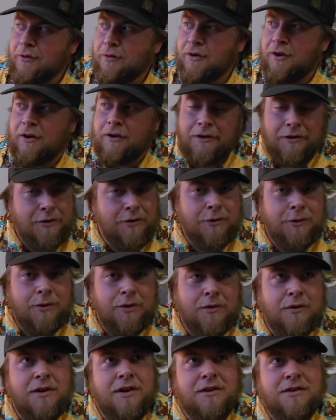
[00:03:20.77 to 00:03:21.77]
We're talking
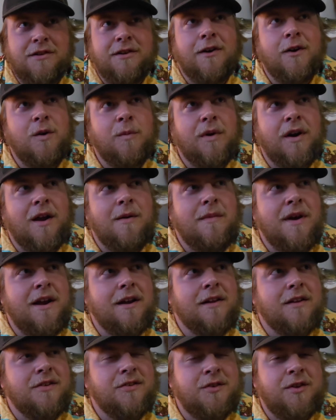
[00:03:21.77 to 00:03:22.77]
2-3 years ago, but I made
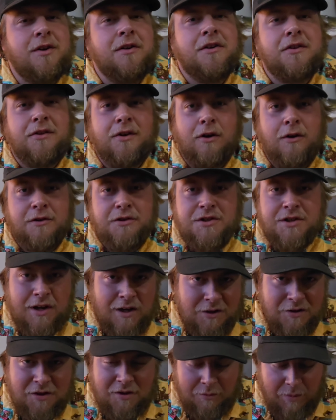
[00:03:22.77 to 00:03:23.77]
a series called
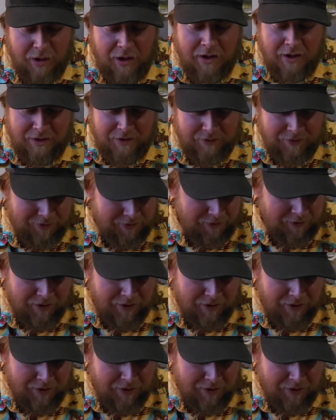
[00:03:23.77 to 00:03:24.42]
Chasing Bronze,